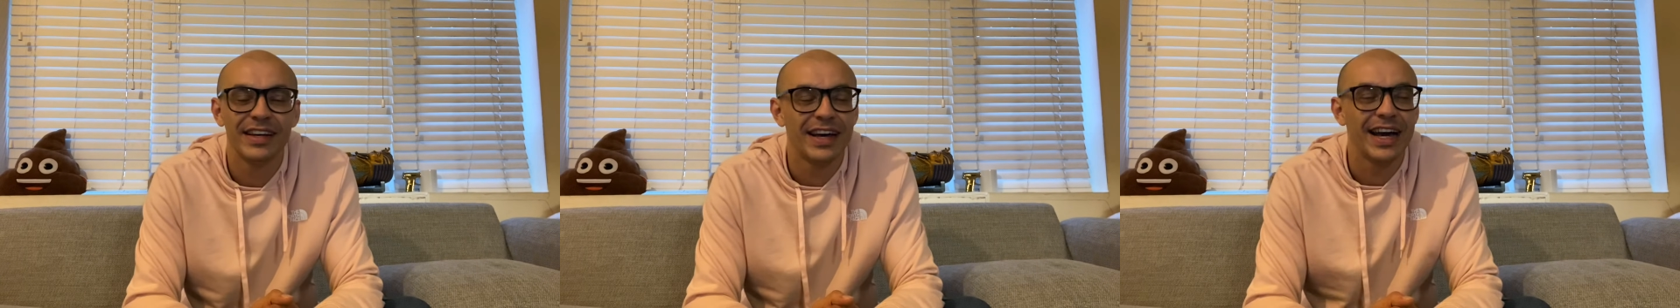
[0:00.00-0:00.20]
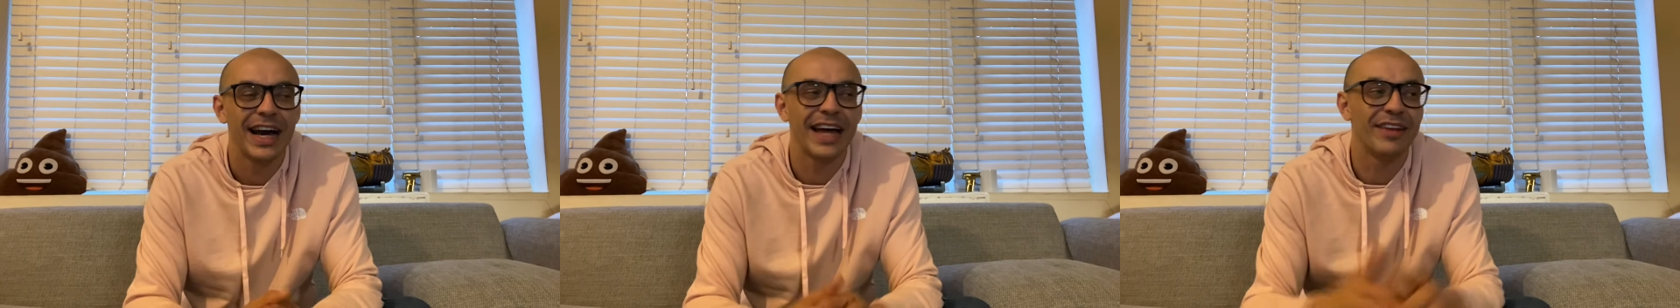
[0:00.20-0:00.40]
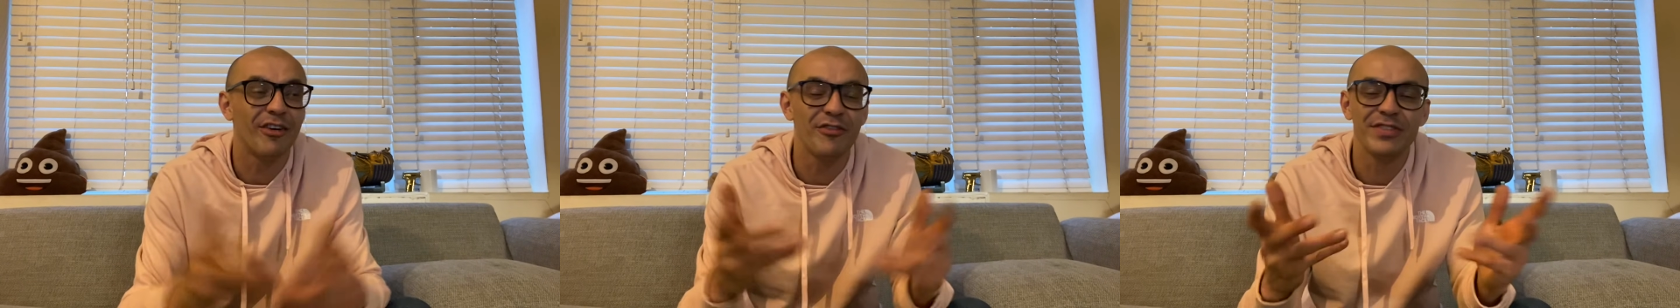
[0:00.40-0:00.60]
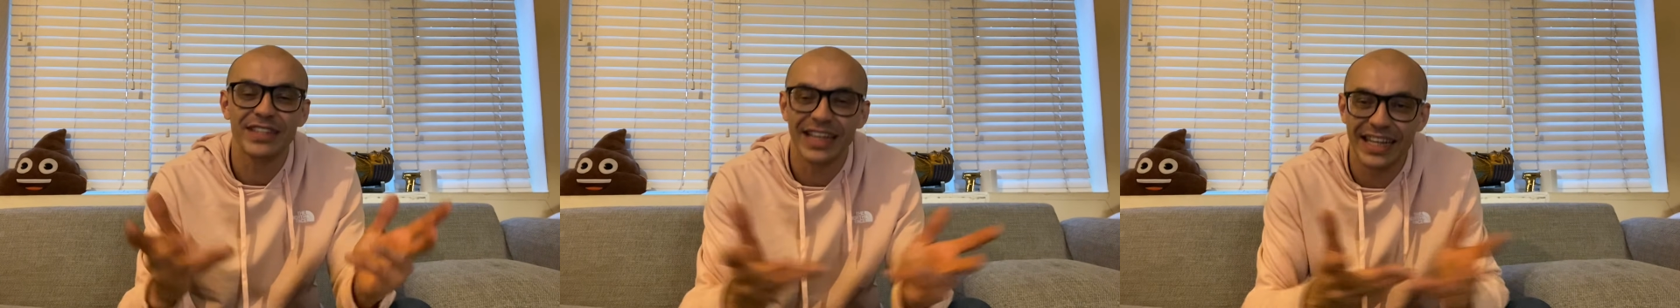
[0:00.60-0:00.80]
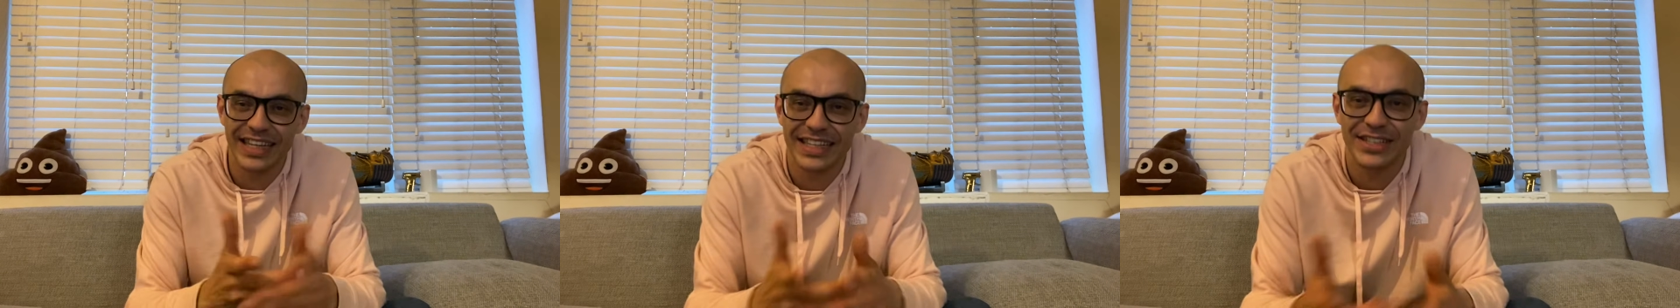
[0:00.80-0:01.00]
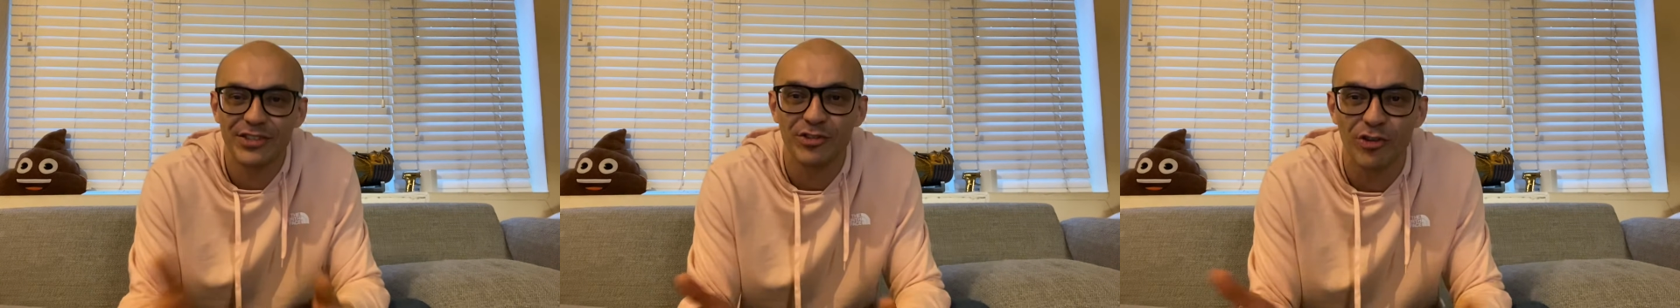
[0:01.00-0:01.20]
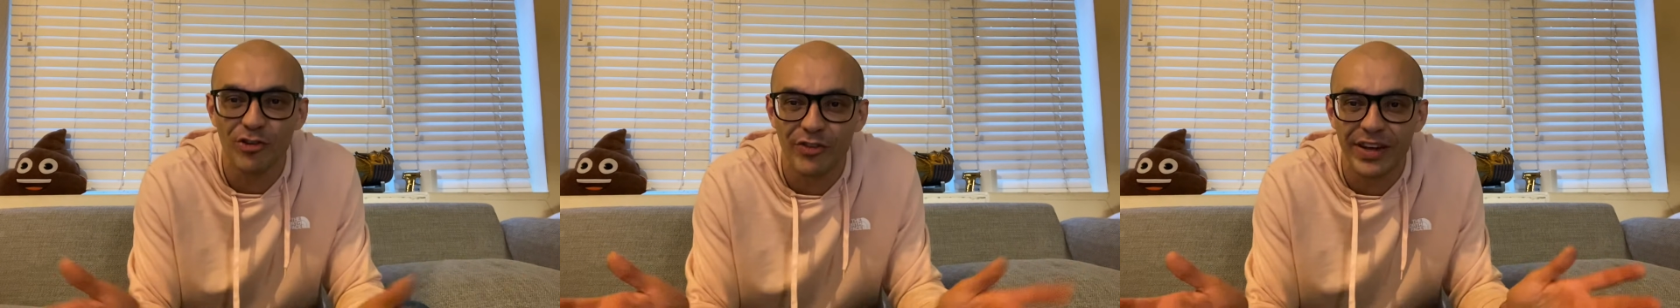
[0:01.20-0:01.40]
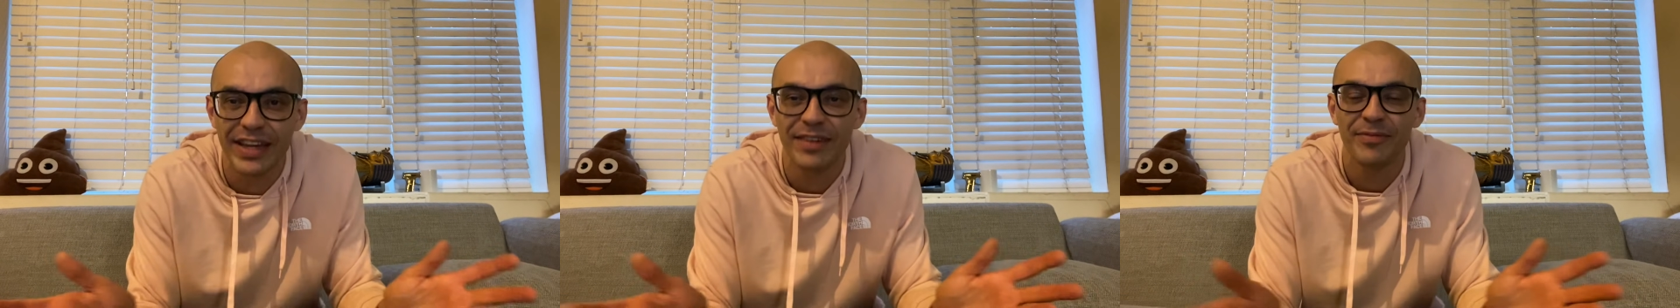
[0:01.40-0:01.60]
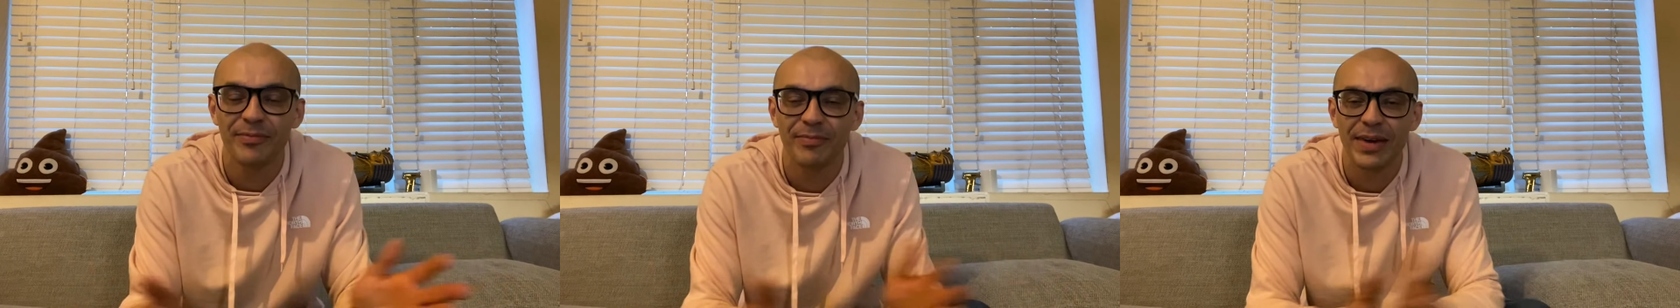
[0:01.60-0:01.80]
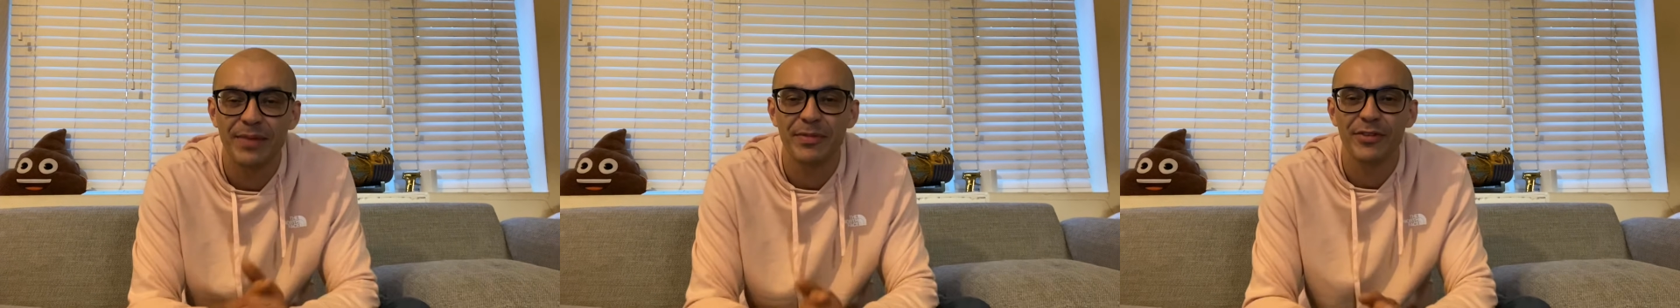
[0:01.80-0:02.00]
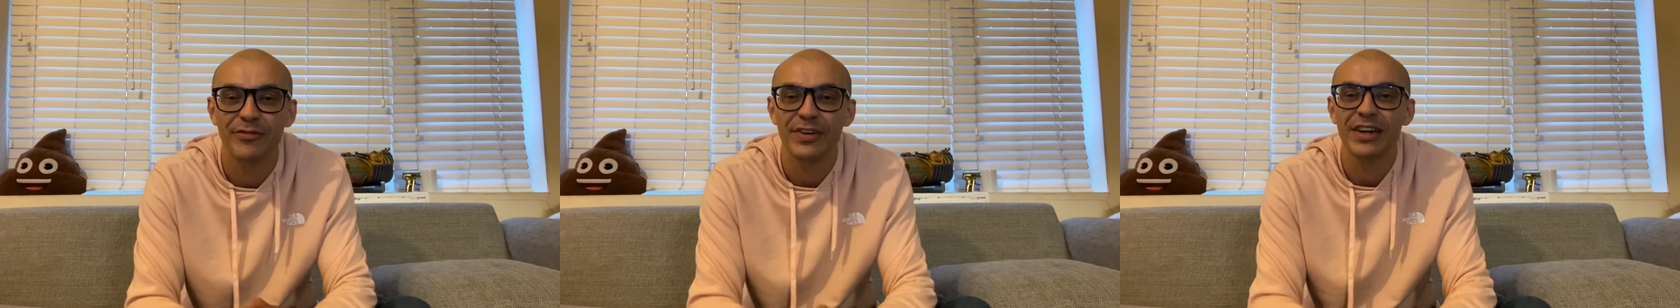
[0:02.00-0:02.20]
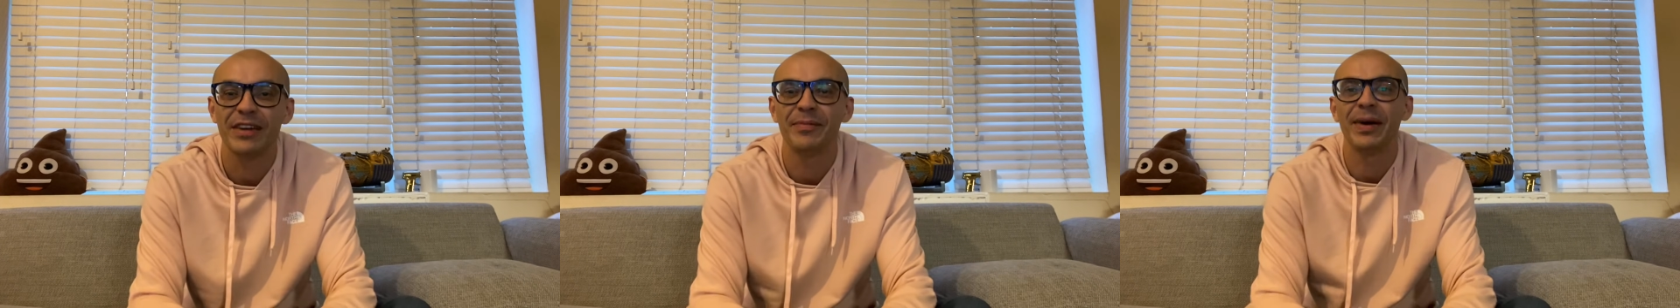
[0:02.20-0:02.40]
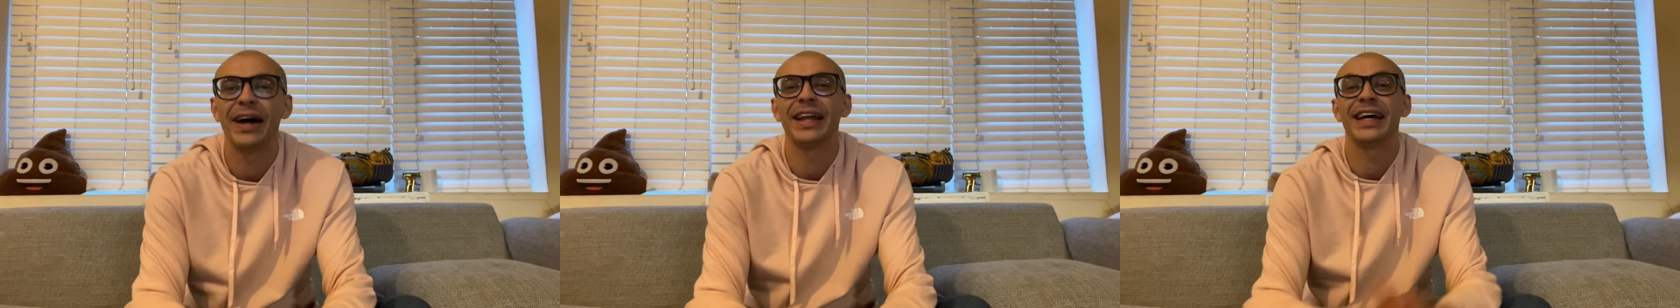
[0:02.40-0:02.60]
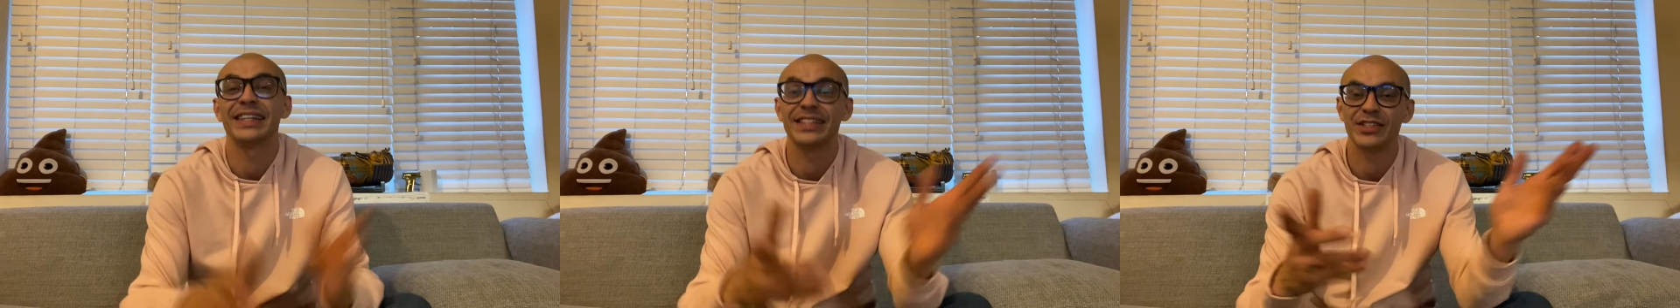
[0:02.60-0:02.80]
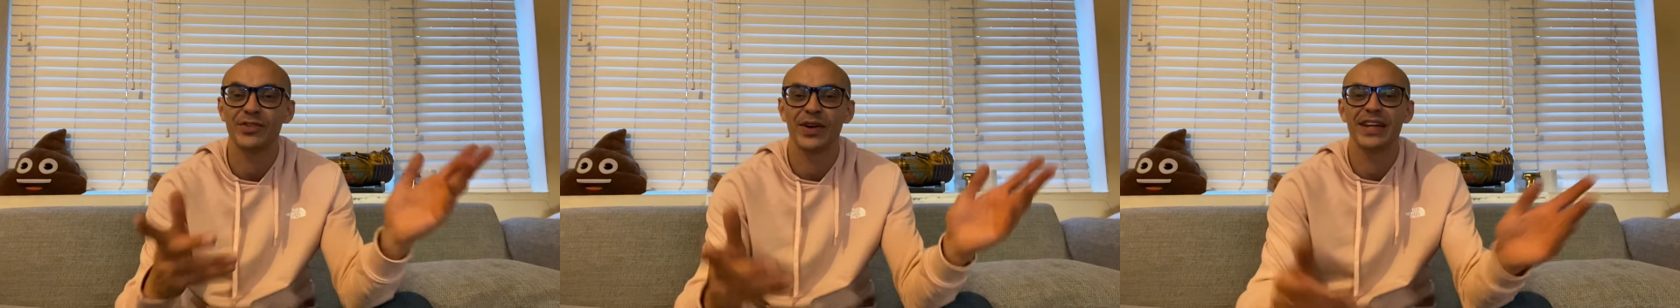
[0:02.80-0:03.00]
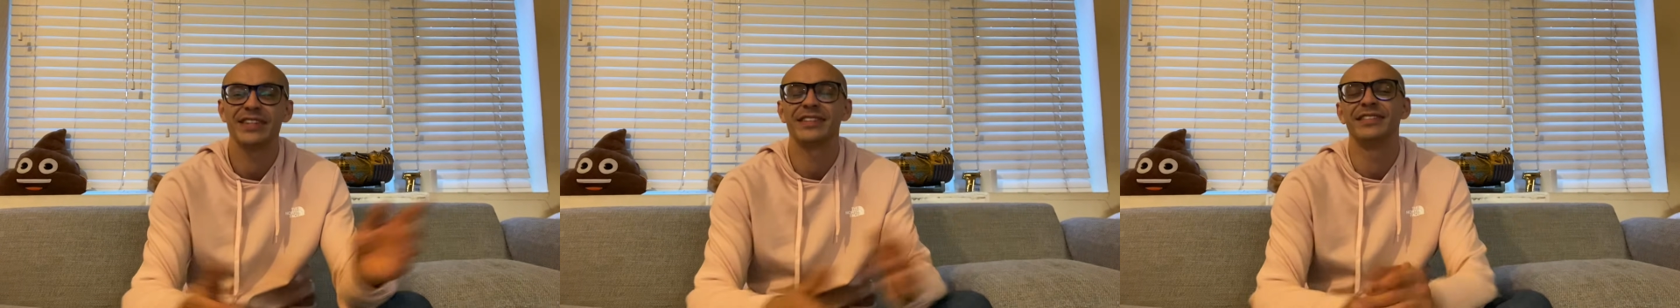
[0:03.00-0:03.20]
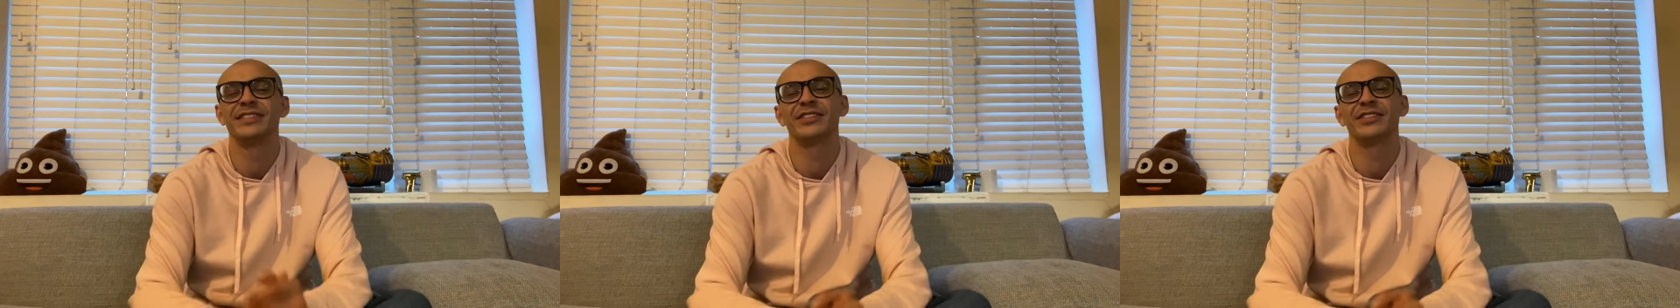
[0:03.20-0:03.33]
And obviously, this story made me think about that situation.